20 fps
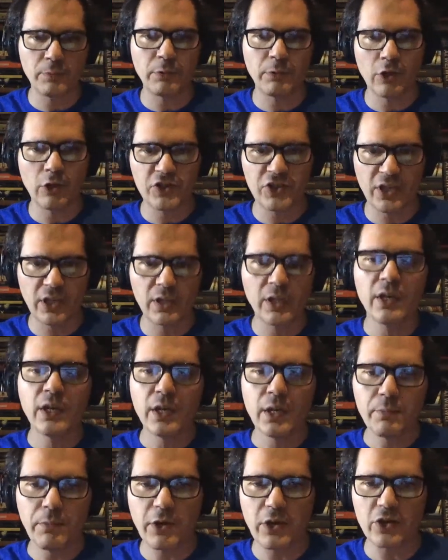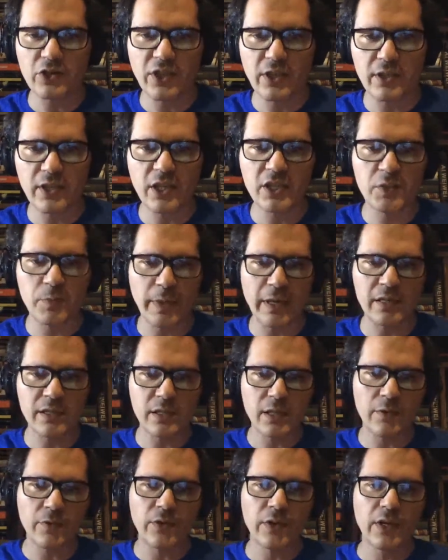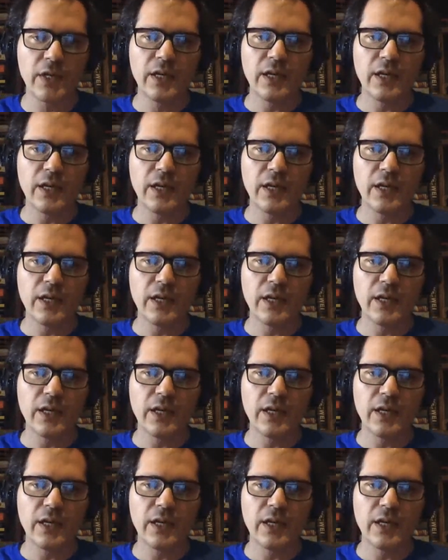blockchain because it's expensive.